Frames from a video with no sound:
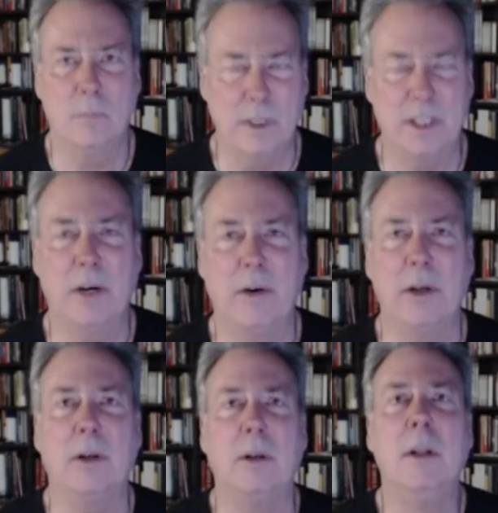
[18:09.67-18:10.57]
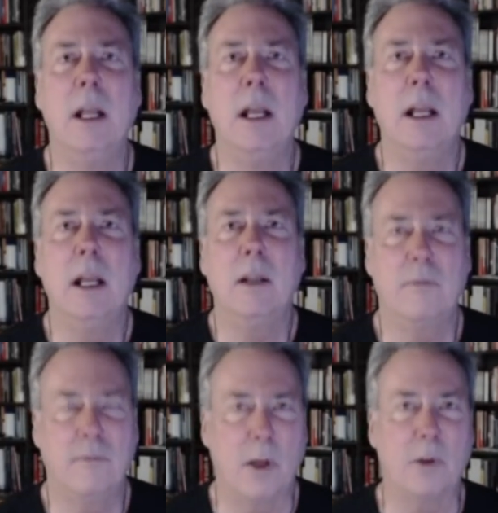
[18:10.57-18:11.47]
material
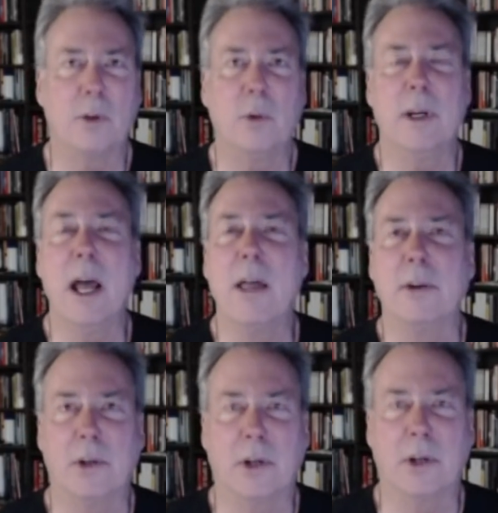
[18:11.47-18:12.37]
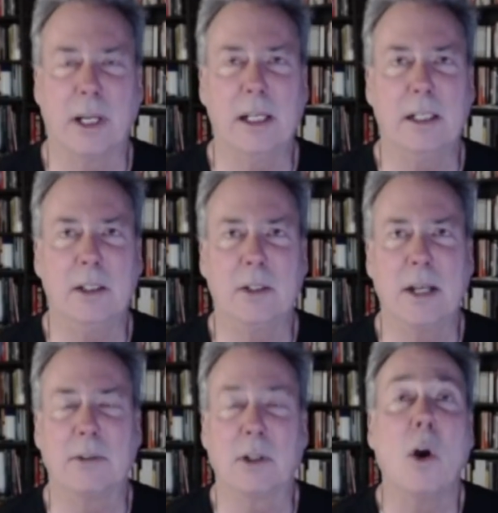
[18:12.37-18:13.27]
flows through another circuit and leaches
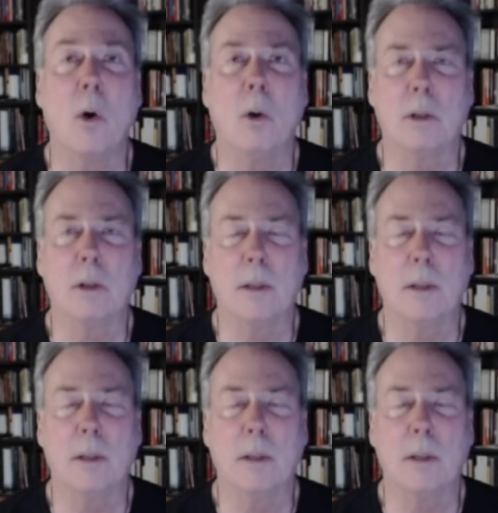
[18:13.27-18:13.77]
out the gold.